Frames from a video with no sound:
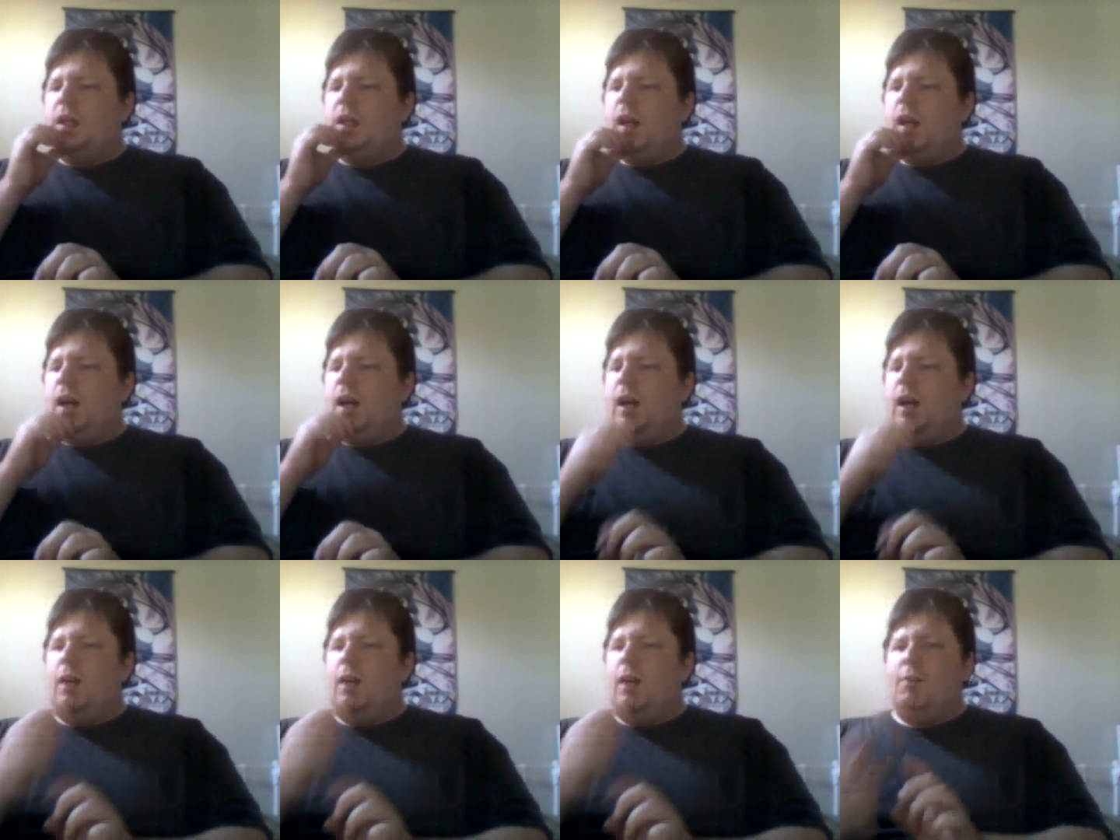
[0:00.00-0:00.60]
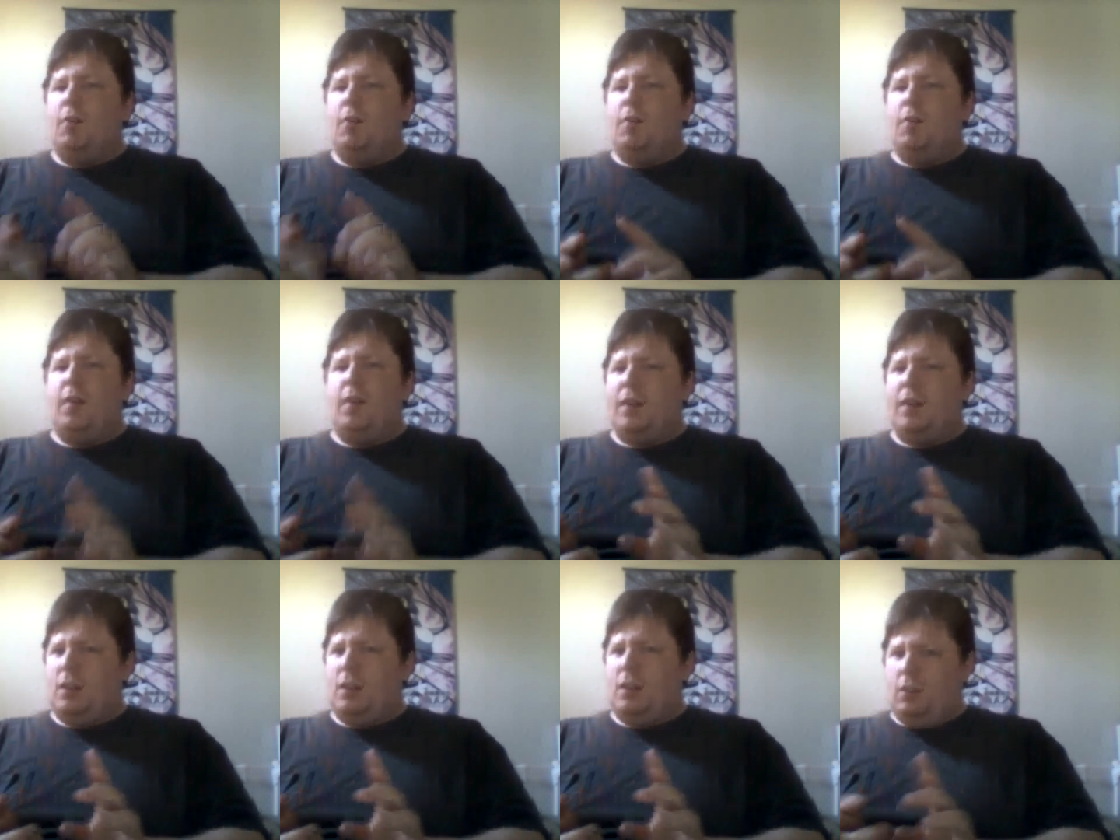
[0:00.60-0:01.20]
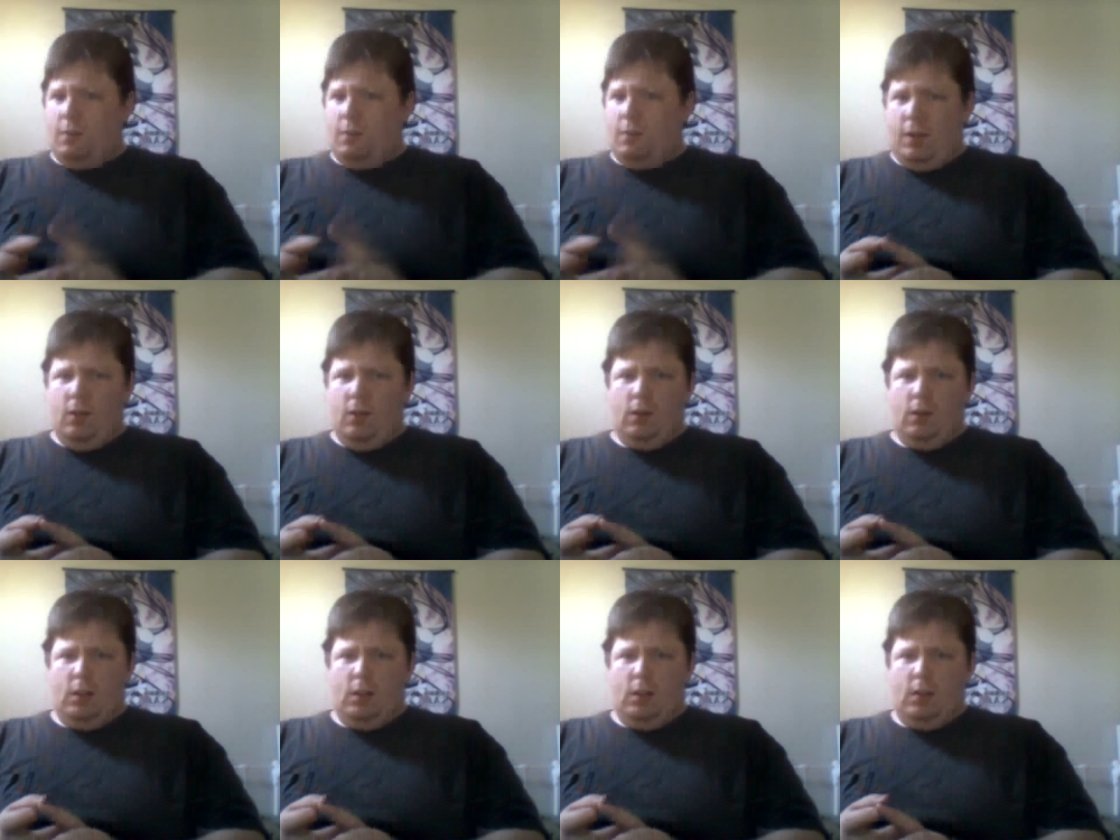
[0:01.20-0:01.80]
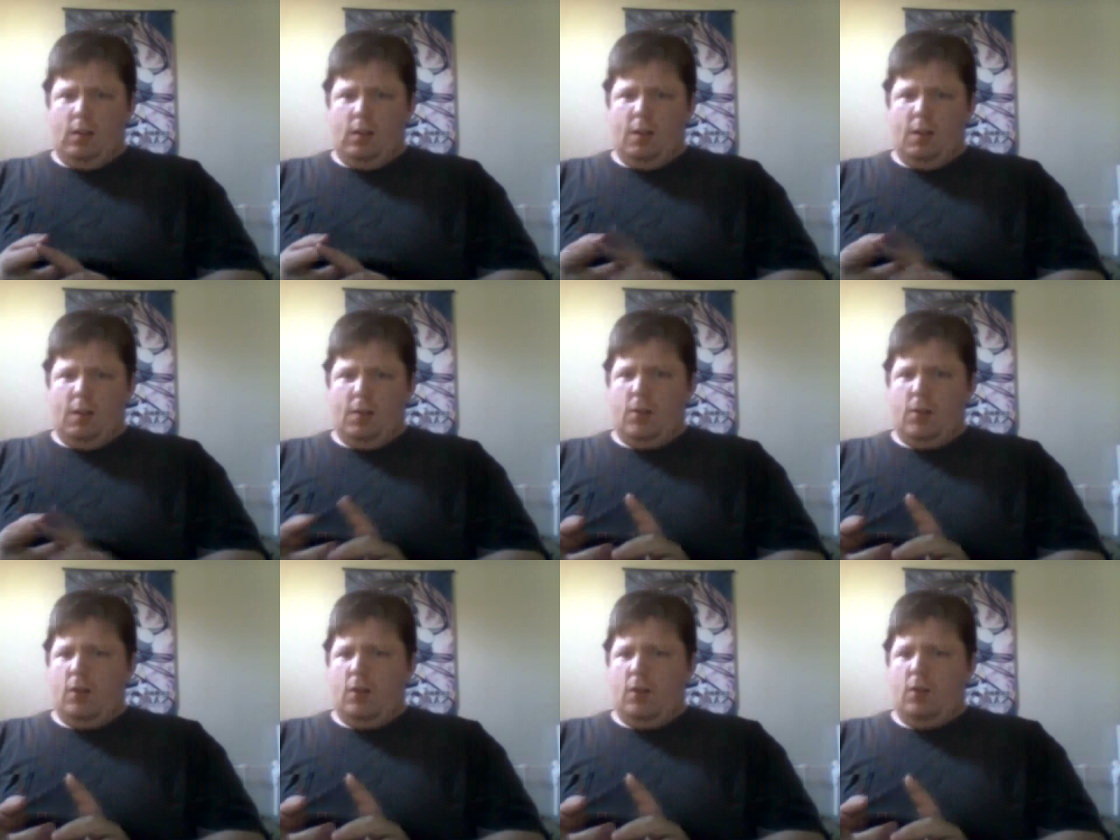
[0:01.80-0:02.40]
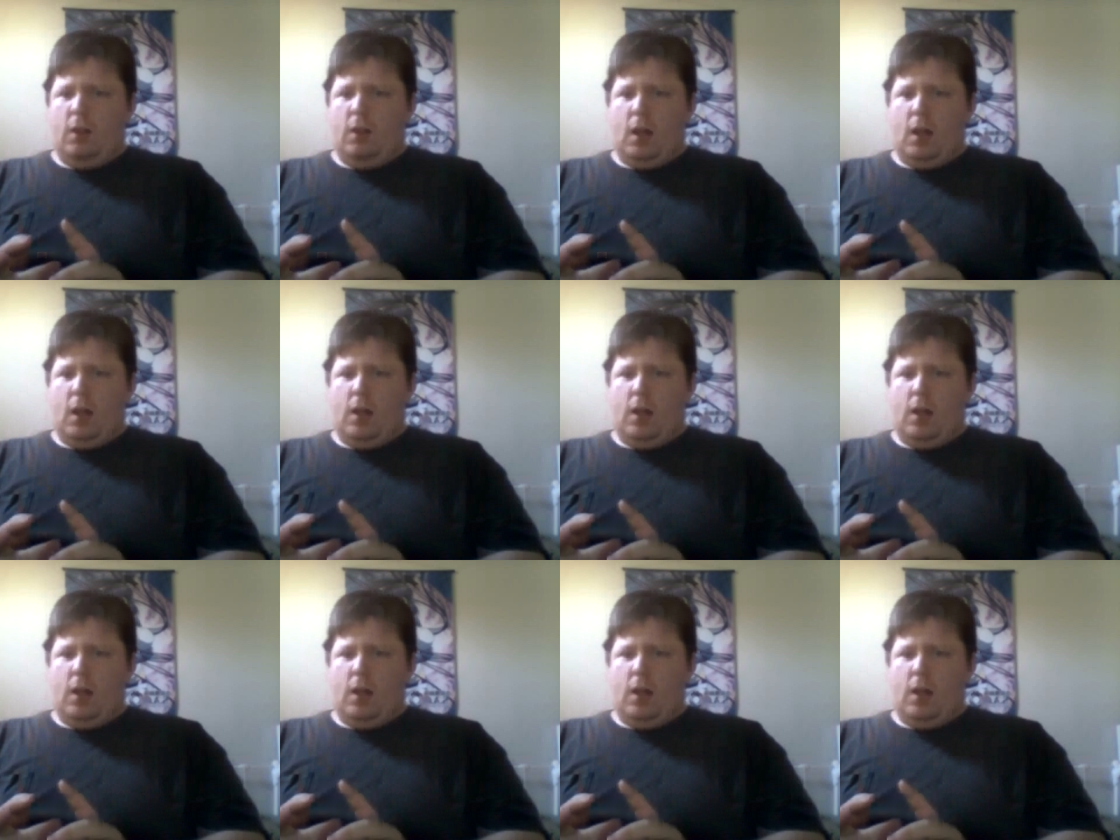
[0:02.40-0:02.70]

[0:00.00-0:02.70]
a few things that are revealed in this episode.